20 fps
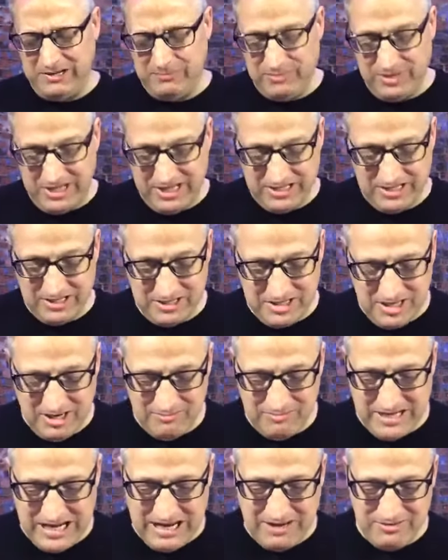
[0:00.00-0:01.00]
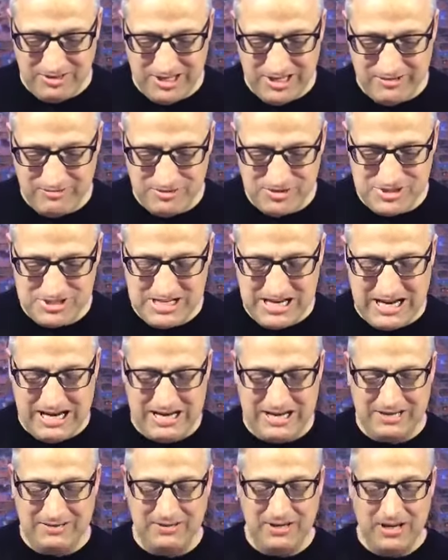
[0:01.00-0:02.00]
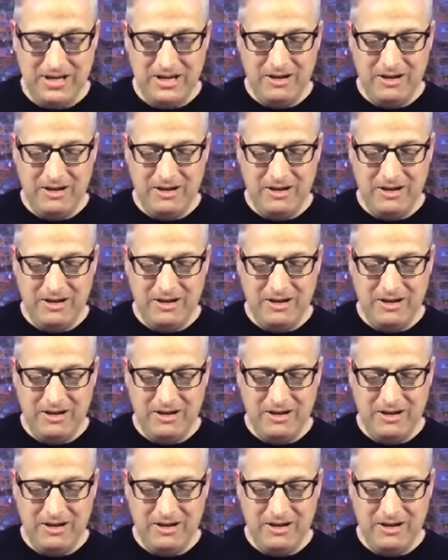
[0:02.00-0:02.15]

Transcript: and begin to come down the other side.